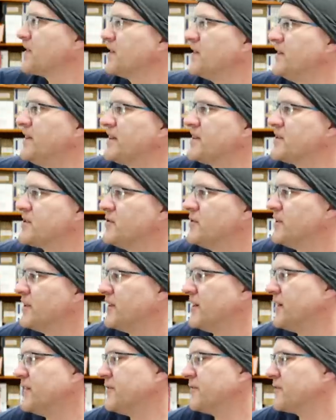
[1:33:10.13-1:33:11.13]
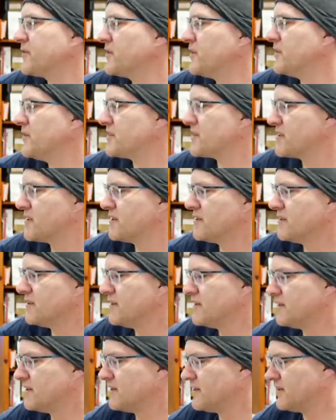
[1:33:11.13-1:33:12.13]
Next to it, I've got
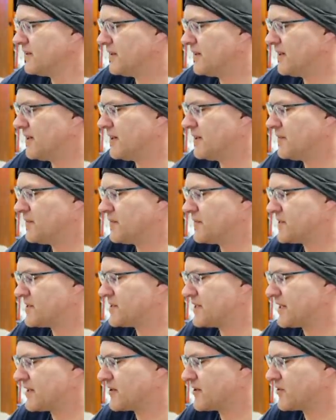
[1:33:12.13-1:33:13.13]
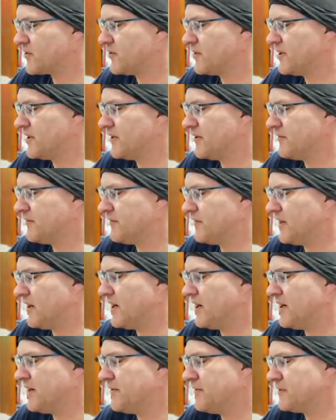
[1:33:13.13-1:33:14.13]
um, SAC
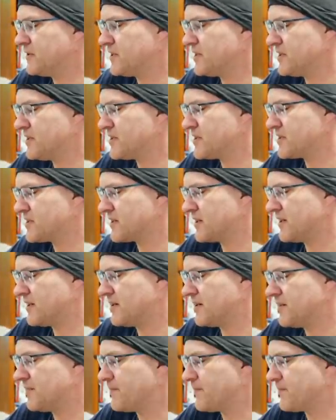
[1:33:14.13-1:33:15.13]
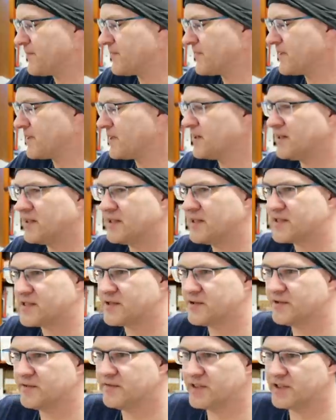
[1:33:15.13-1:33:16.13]
305, which is um, a
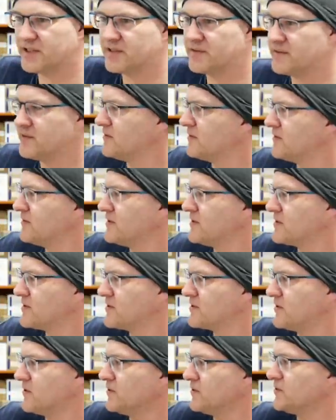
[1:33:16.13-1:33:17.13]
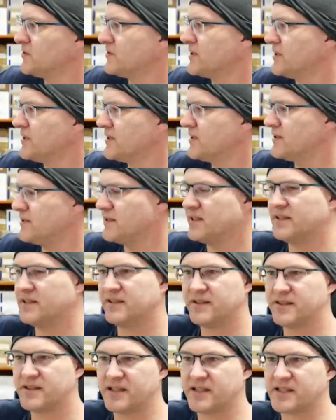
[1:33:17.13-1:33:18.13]
silver solder.
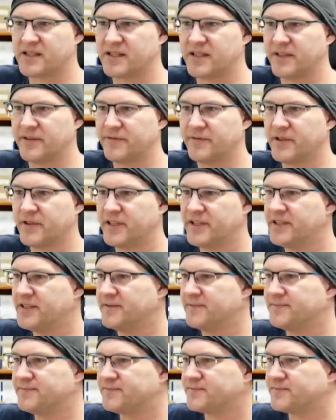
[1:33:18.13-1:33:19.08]
So that's lead free